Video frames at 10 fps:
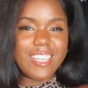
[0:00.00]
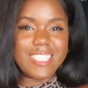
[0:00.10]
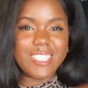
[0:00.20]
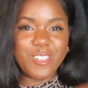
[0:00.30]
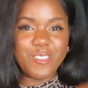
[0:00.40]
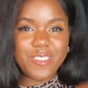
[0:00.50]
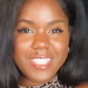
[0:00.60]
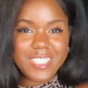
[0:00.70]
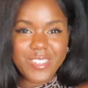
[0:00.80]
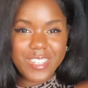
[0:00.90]
right, so
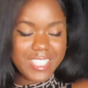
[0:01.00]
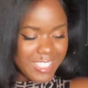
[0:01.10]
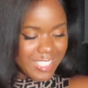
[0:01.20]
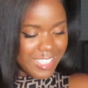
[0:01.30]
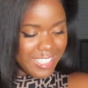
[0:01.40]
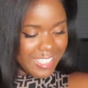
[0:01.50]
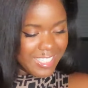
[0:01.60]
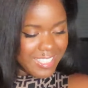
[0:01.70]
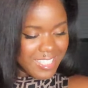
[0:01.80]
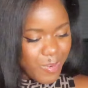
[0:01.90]
first question
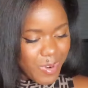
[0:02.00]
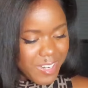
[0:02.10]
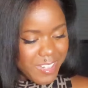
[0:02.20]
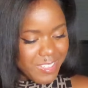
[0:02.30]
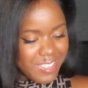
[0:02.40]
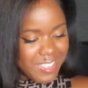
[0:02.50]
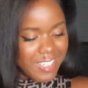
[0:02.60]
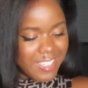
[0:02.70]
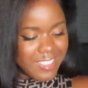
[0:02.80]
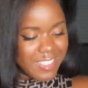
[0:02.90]
is, where do you
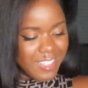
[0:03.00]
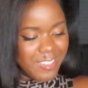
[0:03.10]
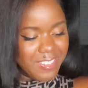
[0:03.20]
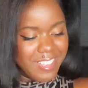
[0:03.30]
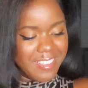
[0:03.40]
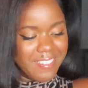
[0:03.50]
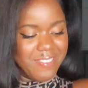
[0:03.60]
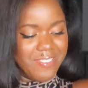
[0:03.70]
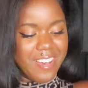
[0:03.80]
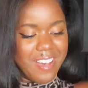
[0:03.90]
see yourself in
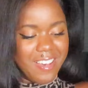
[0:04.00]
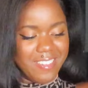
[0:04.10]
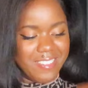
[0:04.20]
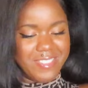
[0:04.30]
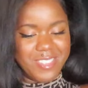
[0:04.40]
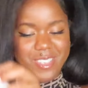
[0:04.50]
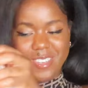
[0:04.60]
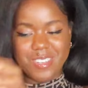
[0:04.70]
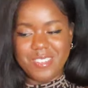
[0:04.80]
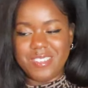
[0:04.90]
five
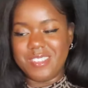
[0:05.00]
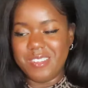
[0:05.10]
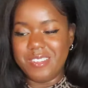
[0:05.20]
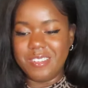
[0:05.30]
years?